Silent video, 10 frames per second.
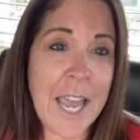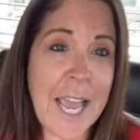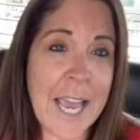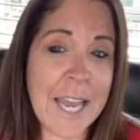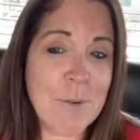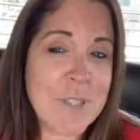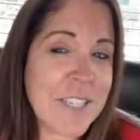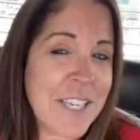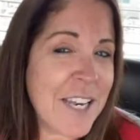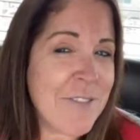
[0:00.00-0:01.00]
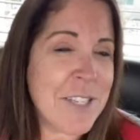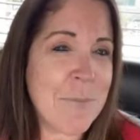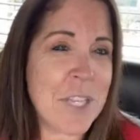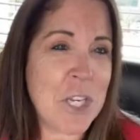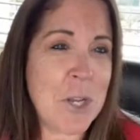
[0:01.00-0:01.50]
and it was kind of
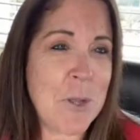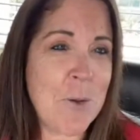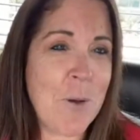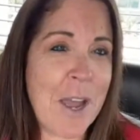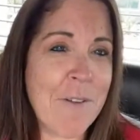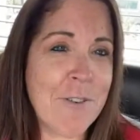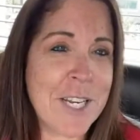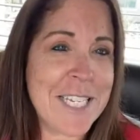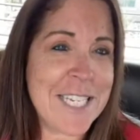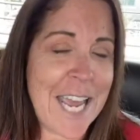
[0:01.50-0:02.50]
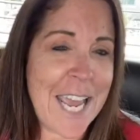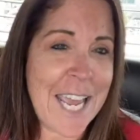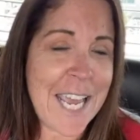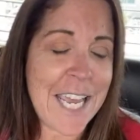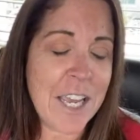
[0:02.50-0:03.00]
something new every
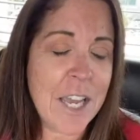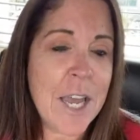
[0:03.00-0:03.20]
day.